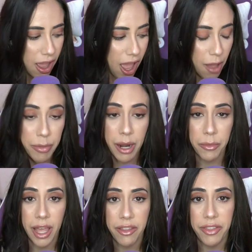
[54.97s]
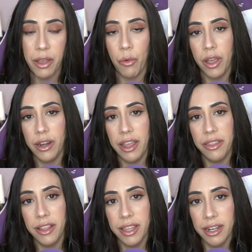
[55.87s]
But I'm glad that they won. I
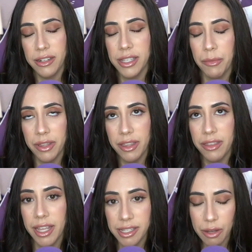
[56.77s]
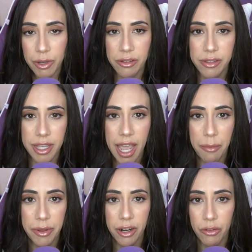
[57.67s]
think that some of the things that we do see
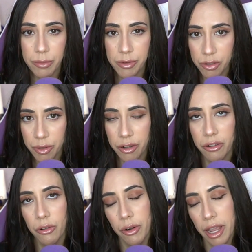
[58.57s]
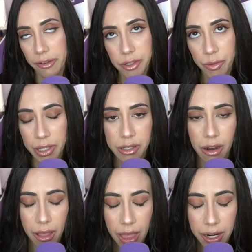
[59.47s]
happen on crypto Twitter or
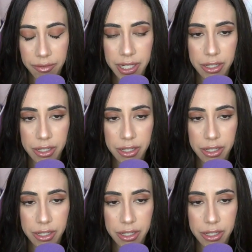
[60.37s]
NFT